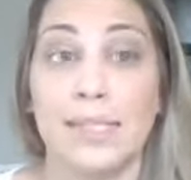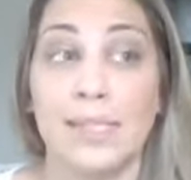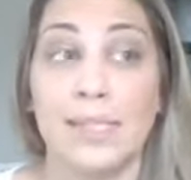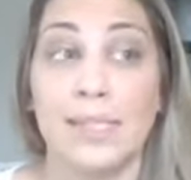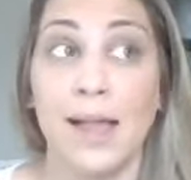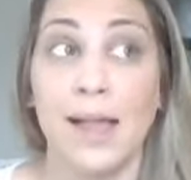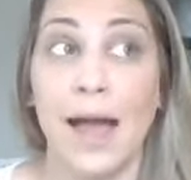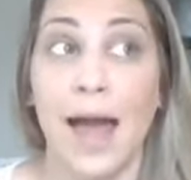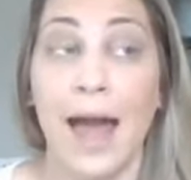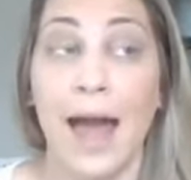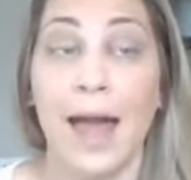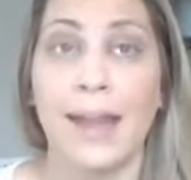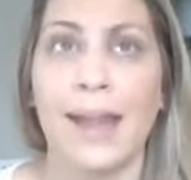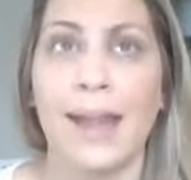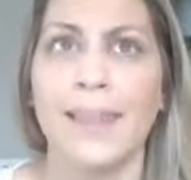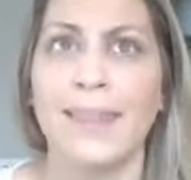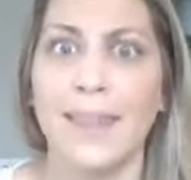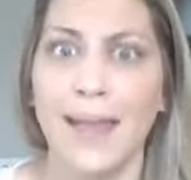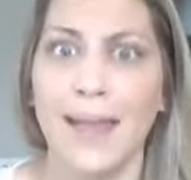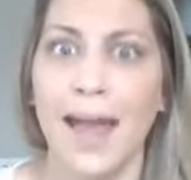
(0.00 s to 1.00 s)

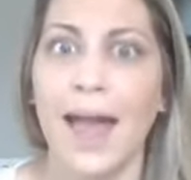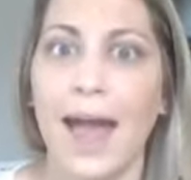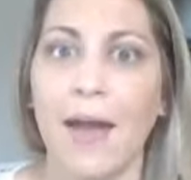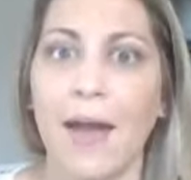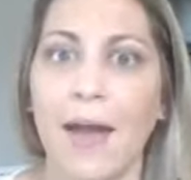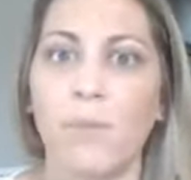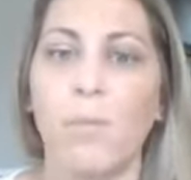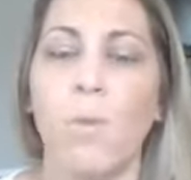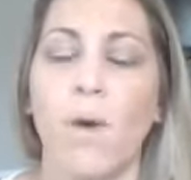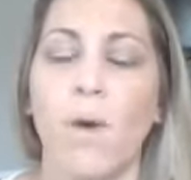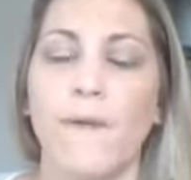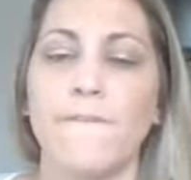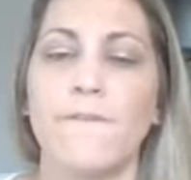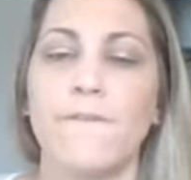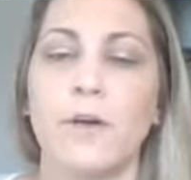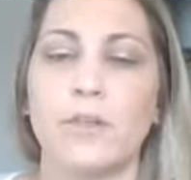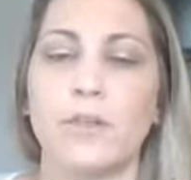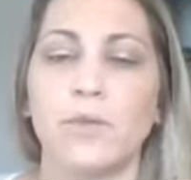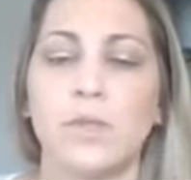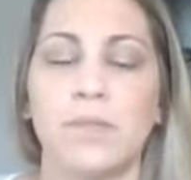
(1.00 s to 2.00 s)
think I had one
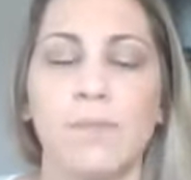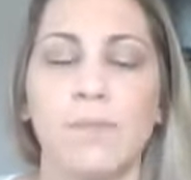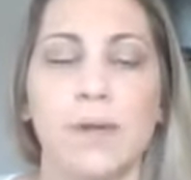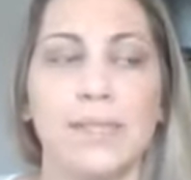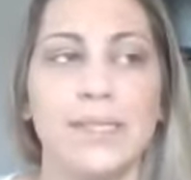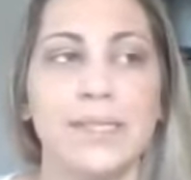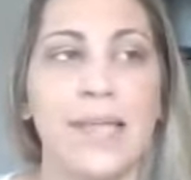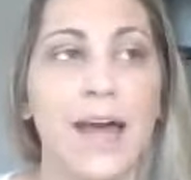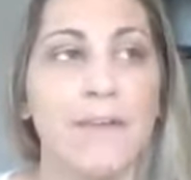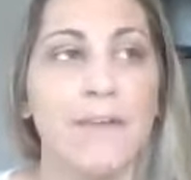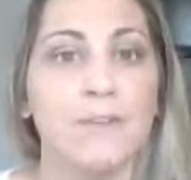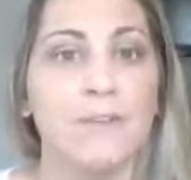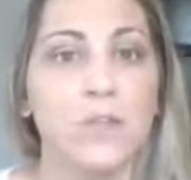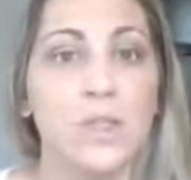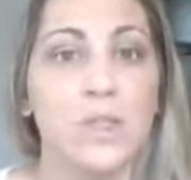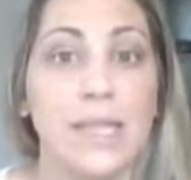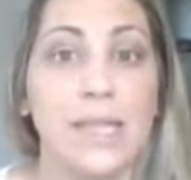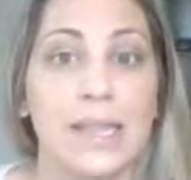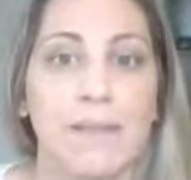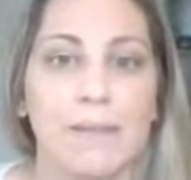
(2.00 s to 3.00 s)
first response left. So I was
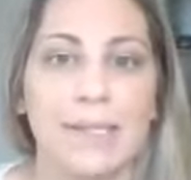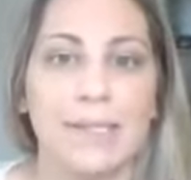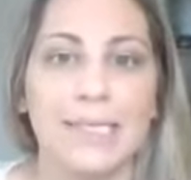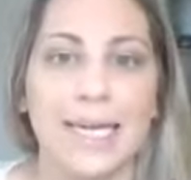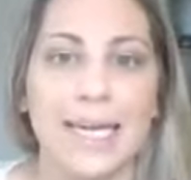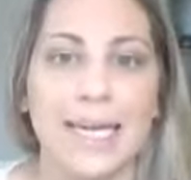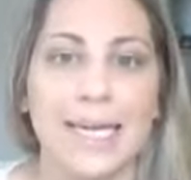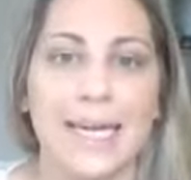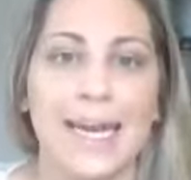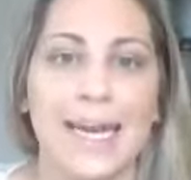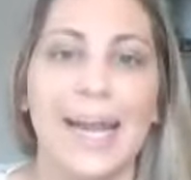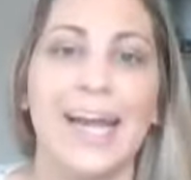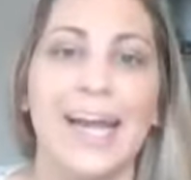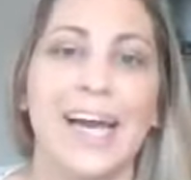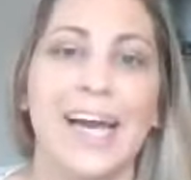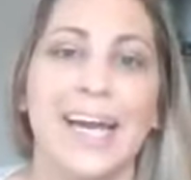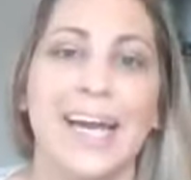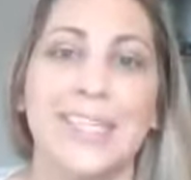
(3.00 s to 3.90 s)
like, let me take it. I